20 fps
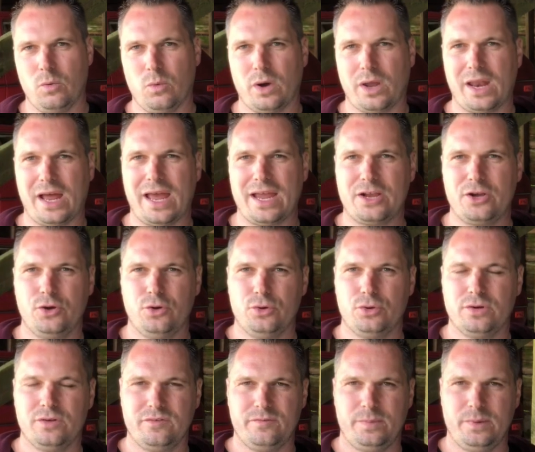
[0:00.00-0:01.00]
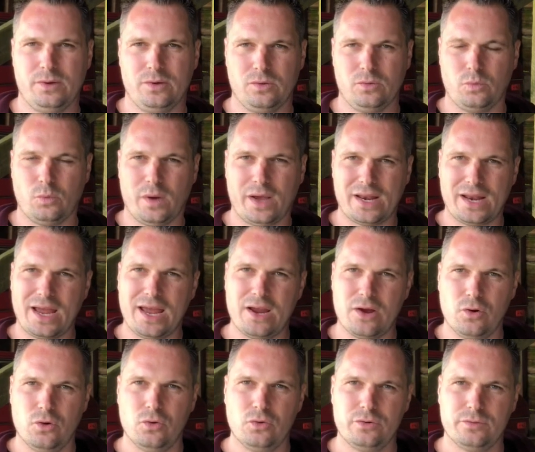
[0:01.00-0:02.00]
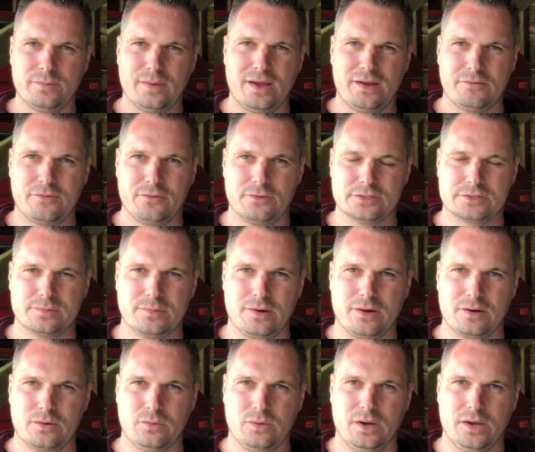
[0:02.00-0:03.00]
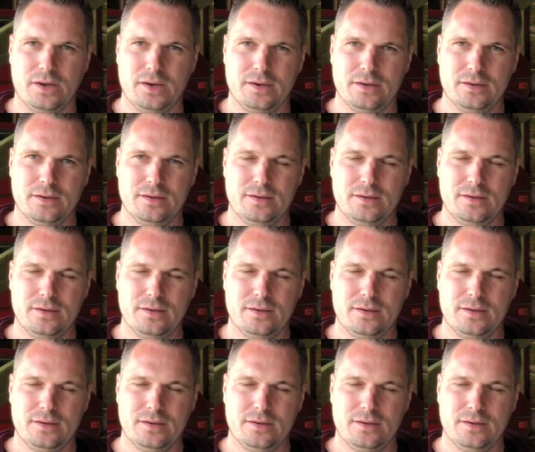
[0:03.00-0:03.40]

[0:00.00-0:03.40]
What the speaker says: what I could have built when I owned my first Mk1,